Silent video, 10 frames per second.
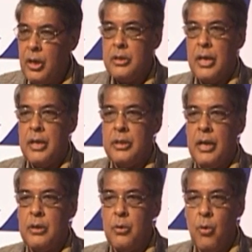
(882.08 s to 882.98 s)
saying
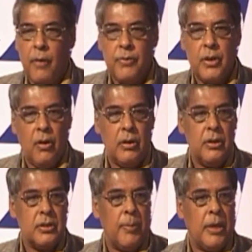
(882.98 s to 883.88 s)
that, look, after all,
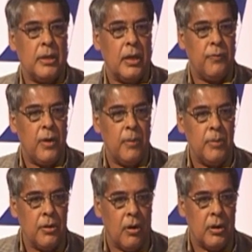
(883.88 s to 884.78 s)
it's a matter of
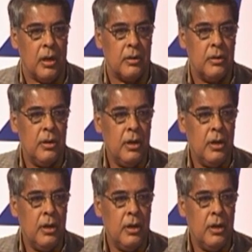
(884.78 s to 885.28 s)
family honor,